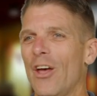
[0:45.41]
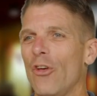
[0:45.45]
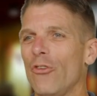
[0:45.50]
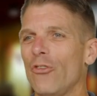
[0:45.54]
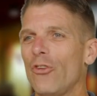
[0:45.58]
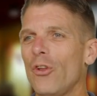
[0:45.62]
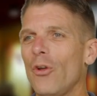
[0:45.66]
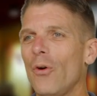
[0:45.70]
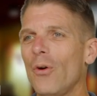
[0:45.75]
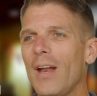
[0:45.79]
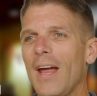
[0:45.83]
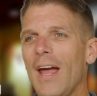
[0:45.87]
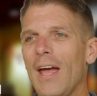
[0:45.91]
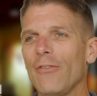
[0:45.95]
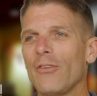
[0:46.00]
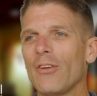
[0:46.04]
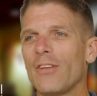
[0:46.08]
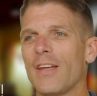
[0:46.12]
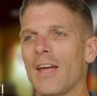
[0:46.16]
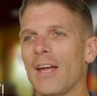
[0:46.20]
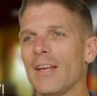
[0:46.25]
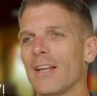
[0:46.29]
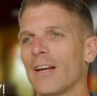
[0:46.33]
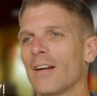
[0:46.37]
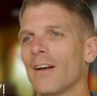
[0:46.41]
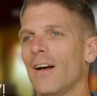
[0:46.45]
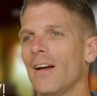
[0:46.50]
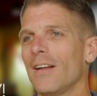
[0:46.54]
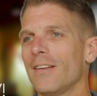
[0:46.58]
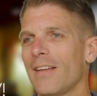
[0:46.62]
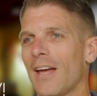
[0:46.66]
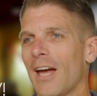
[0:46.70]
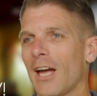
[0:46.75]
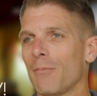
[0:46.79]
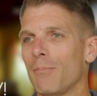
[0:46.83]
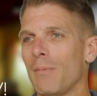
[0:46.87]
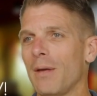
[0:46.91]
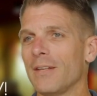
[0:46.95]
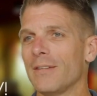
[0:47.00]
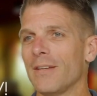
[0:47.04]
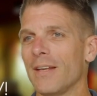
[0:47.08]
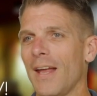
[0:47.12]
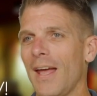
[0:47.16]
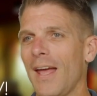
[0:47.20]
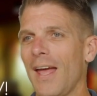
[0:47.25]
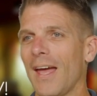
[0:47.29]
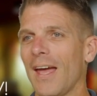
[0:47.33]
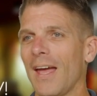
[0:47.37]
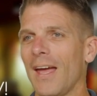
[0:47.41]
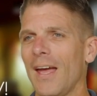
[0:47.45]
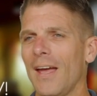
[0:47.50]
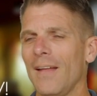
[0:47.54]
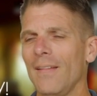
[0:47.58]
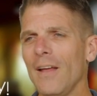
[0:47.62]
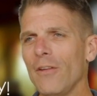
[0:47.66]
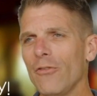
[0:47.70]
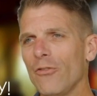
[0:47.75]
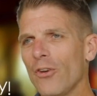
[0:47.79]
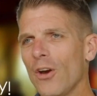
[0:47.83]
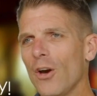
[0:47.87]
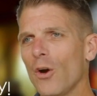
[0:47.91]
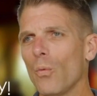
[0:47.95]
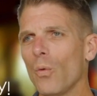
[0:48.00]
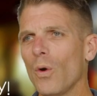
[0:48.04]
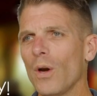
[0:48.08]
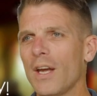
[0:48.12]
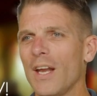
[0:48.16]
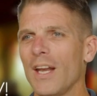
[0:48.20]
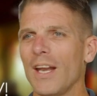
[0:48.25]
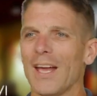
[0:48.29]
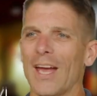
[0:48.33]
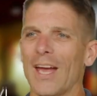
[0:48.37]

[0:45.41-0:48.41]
So don't hesitate to contact me today and let's start working